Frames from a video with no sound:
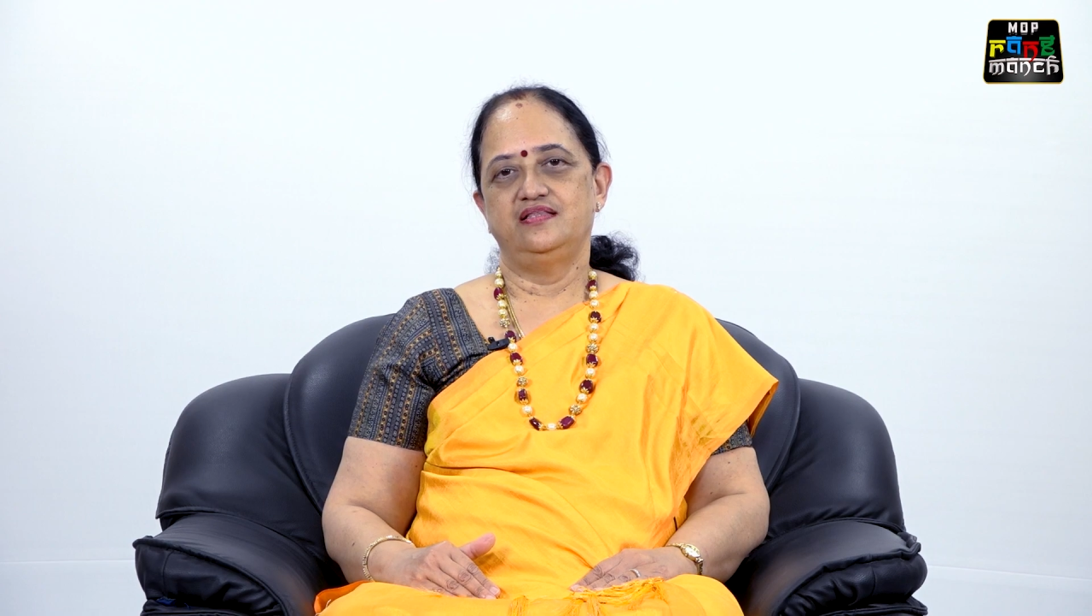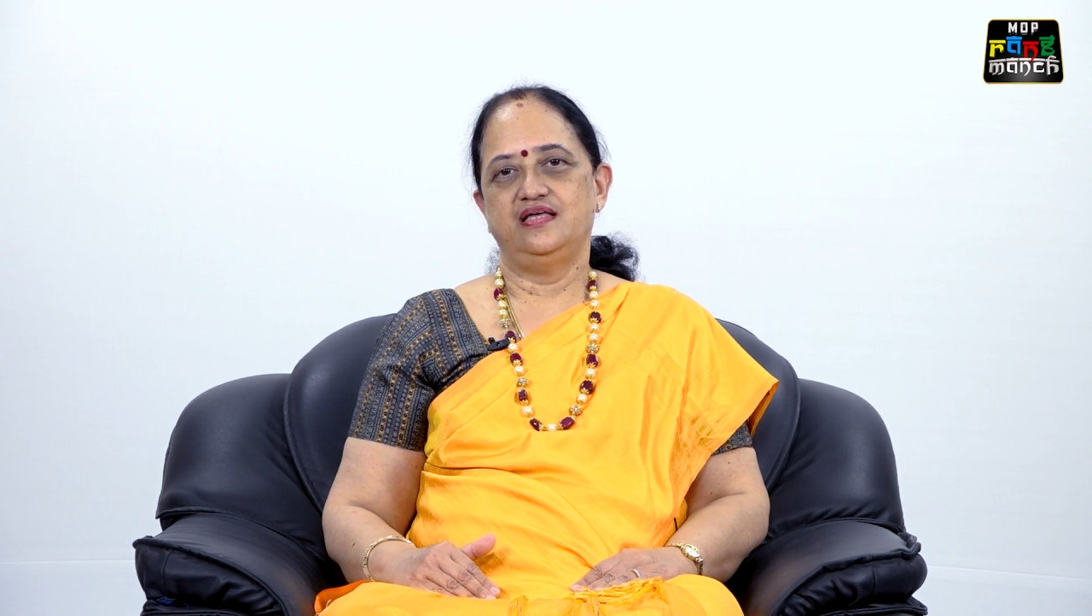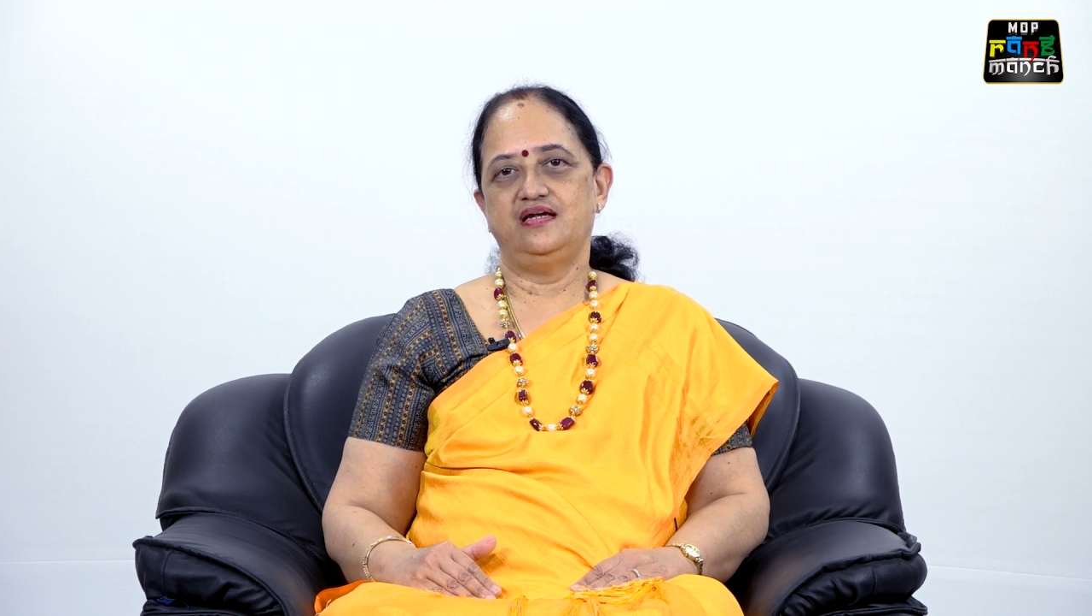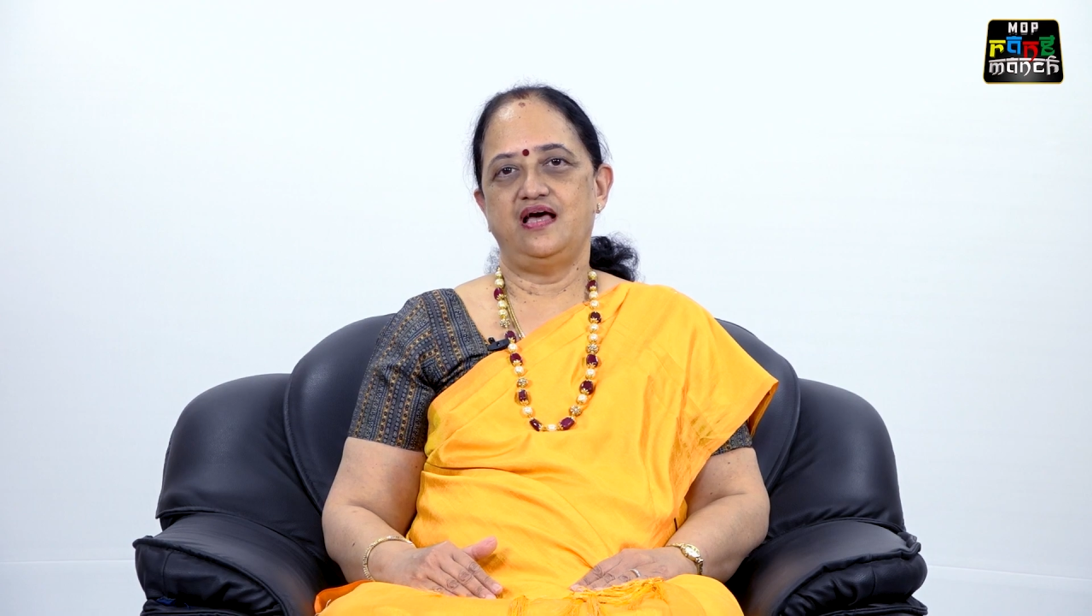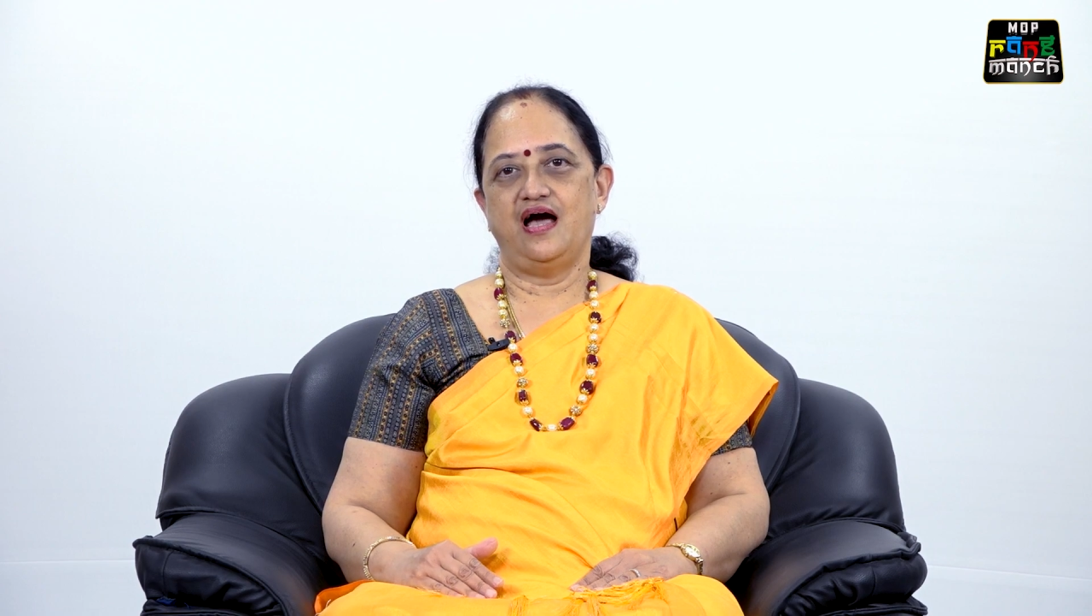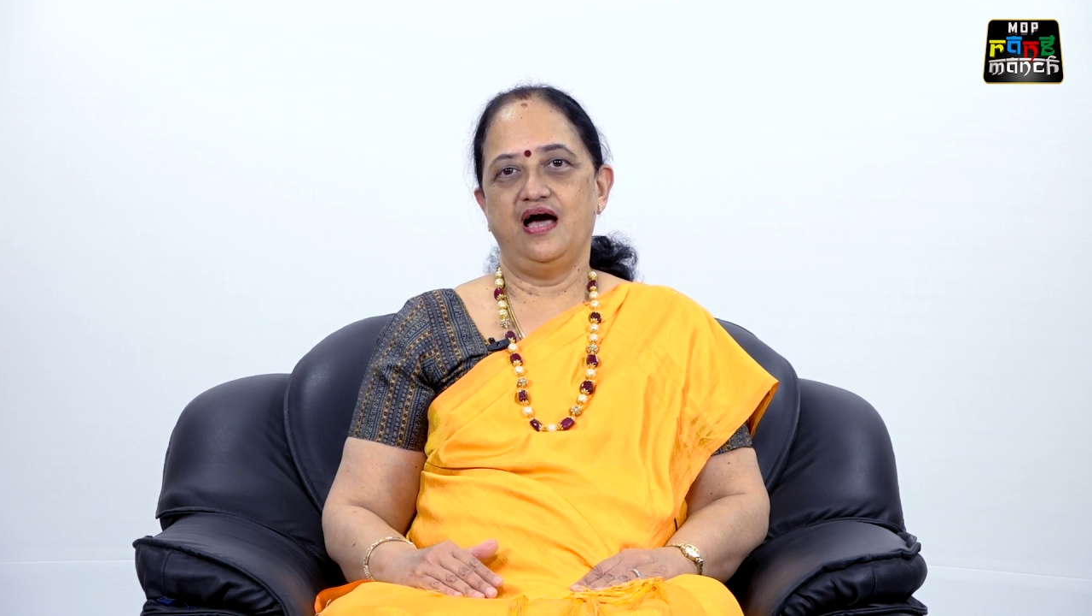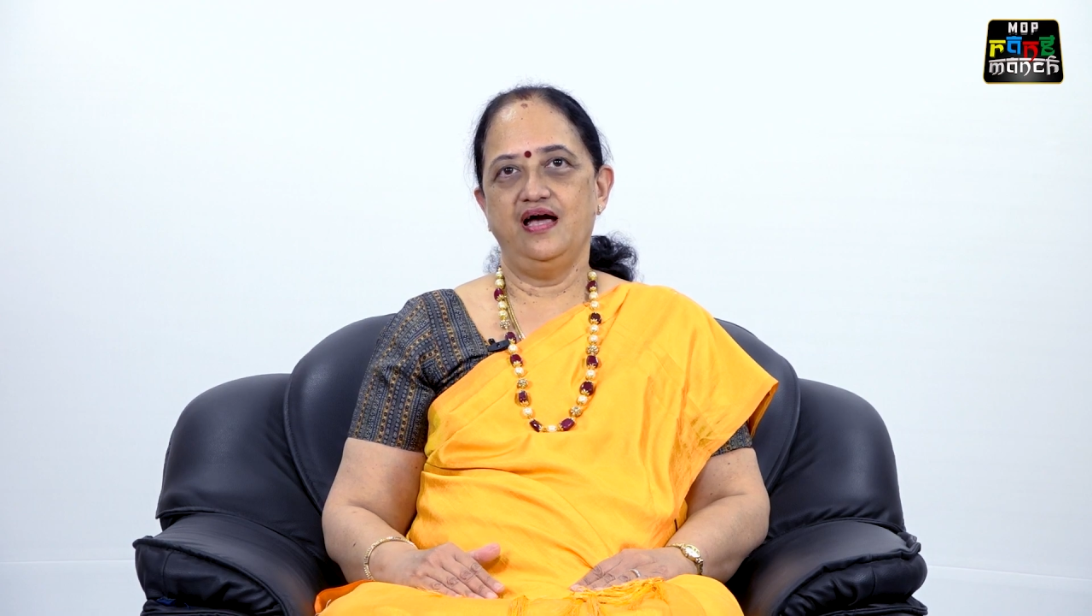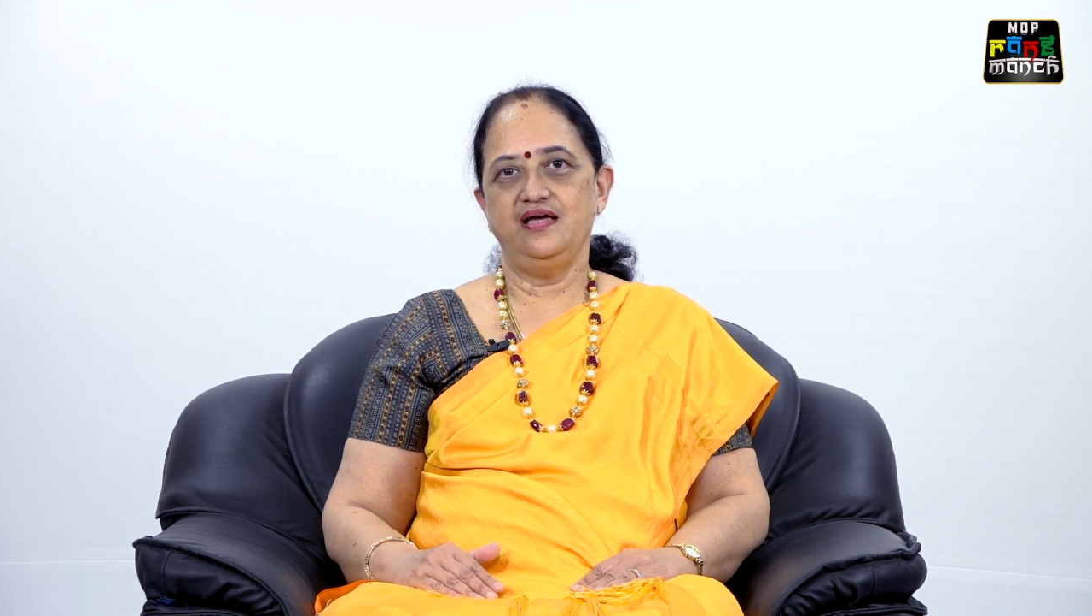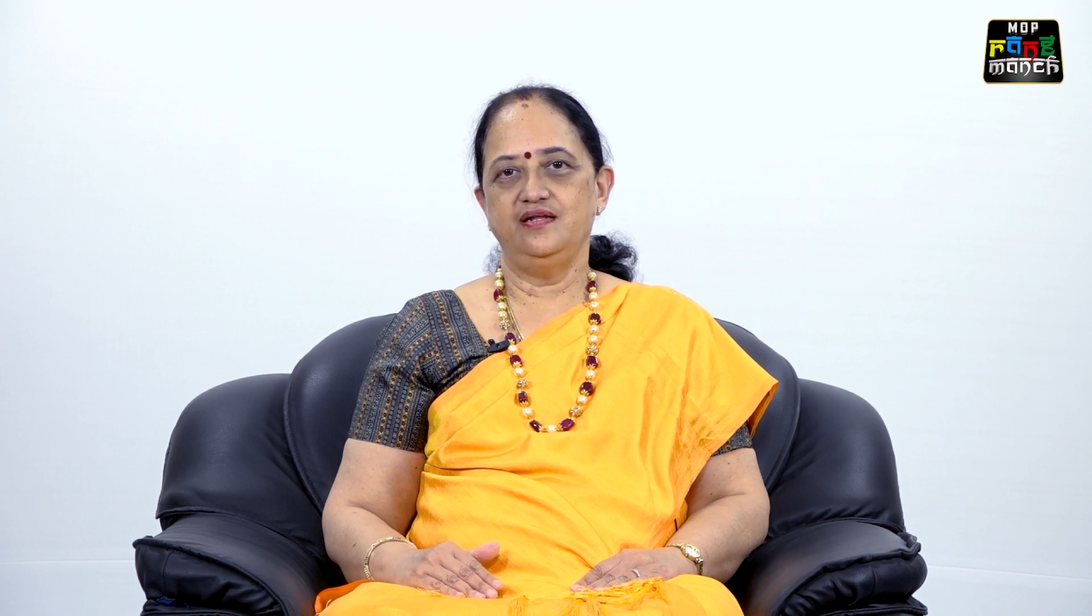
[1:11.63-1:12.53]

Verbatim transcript: that I